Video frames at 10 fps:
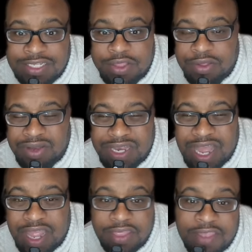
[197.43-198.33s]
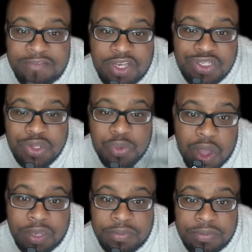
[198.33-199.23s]
in 1939, they eventually
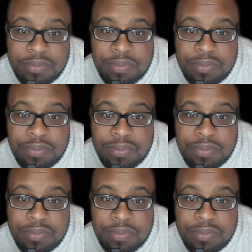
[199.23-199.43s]
won.